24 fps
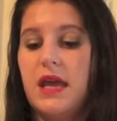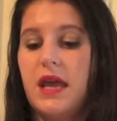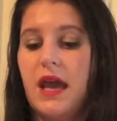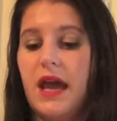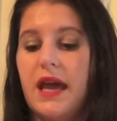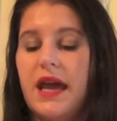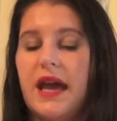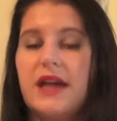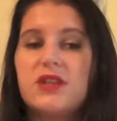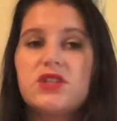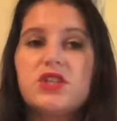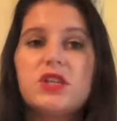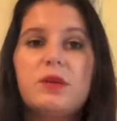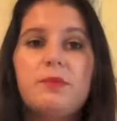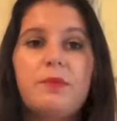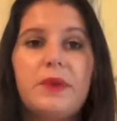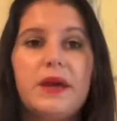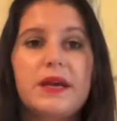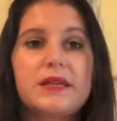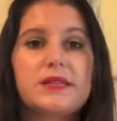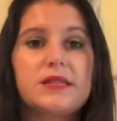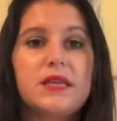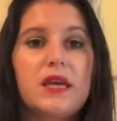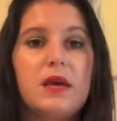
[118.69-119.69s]
I actually
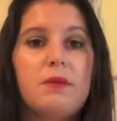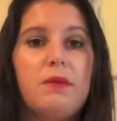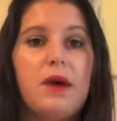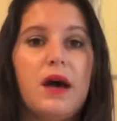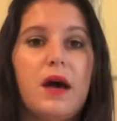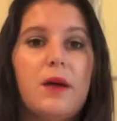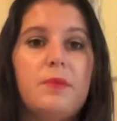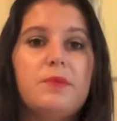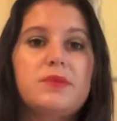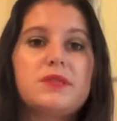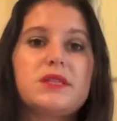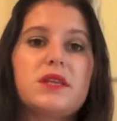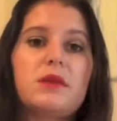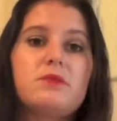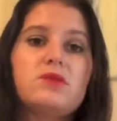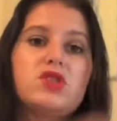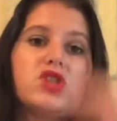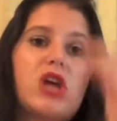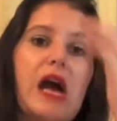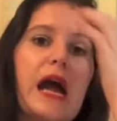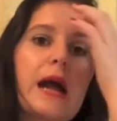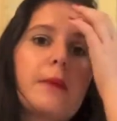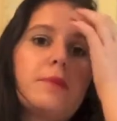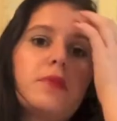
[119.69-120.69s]
picked him up some
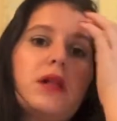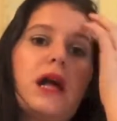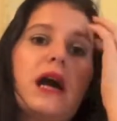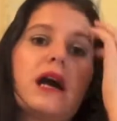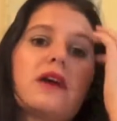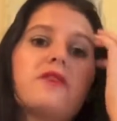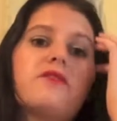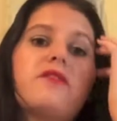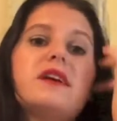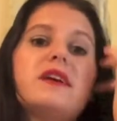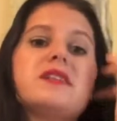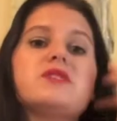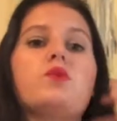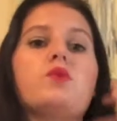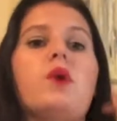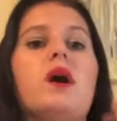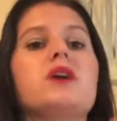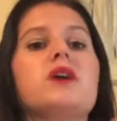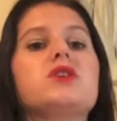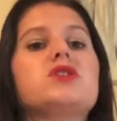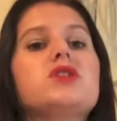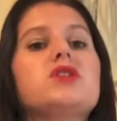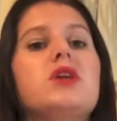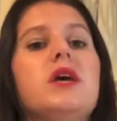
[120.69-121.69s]
Jack Black face
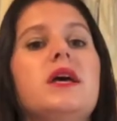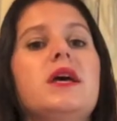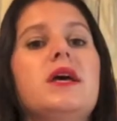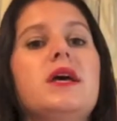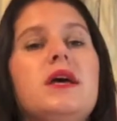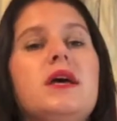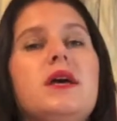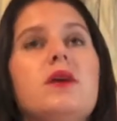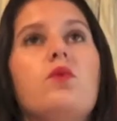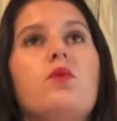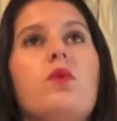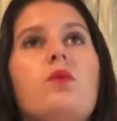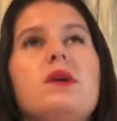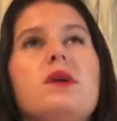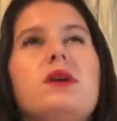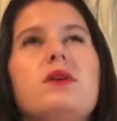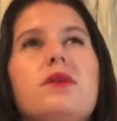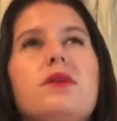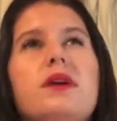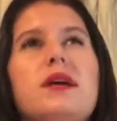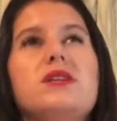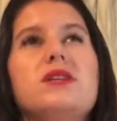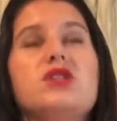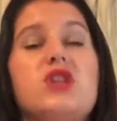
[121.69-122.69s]
wash when we
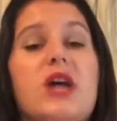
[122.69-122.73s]
were in